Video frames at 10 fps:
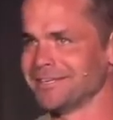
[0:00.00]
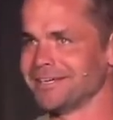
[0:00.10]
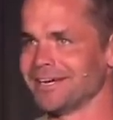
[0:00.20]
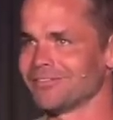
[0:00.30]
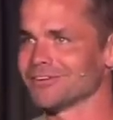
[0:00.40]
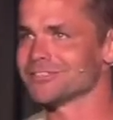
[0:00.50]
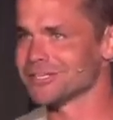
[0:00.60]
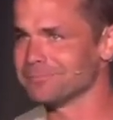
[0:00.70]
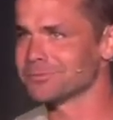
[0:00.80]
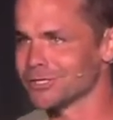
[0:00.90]
I've heard
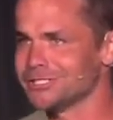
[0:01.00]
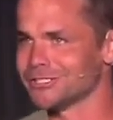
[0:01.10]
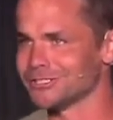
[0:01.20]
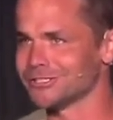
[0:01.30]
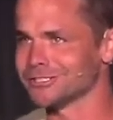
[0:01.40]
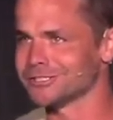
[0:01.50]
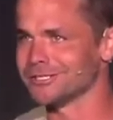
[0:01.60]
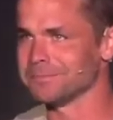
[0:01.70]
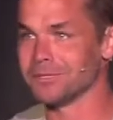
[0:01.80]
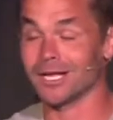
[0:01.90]
some preachers
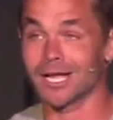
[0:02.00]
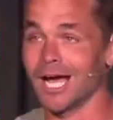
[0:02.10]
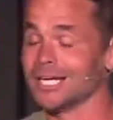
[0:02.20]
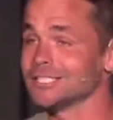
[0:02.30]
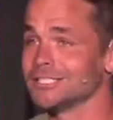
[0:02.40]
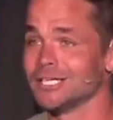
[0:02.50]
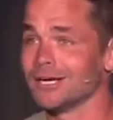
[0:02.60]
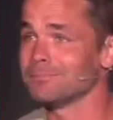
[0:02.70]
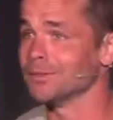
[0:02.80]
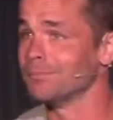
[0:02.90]
be like, I just get
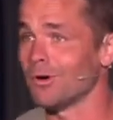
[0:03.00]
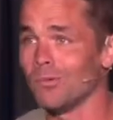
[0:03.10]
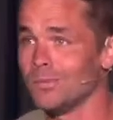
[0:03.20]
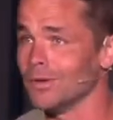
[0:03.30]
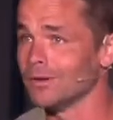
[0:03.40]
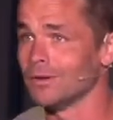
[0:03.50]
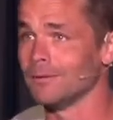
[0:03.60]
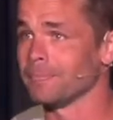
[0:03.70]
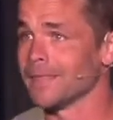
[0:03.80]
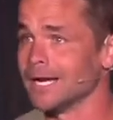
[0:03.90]
up in the pulpit
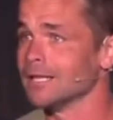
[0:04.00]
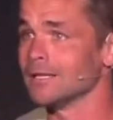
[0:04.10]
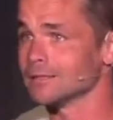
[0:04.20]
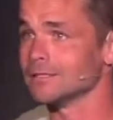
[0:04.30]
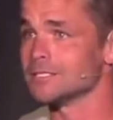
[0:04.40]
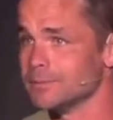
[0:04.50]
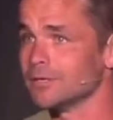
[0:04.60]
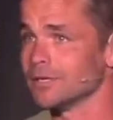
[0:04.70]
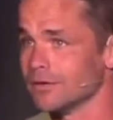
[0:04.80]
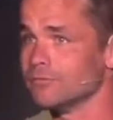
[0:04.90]
and I let the
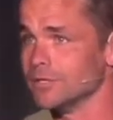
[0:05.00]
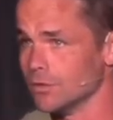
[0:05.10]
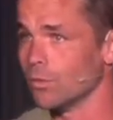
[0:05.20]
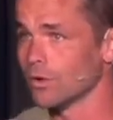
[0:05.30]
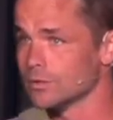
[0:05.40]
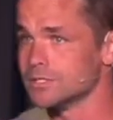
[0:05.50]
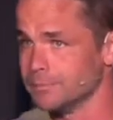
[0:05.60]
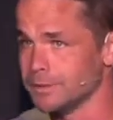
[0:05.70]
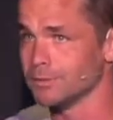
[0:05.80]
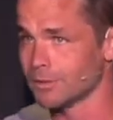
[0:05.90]
Spirit give me the words that
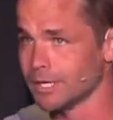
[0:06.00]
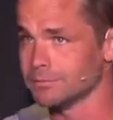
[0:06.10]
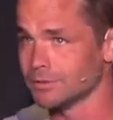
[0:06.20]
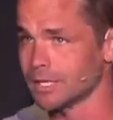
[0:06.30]
people aren't able to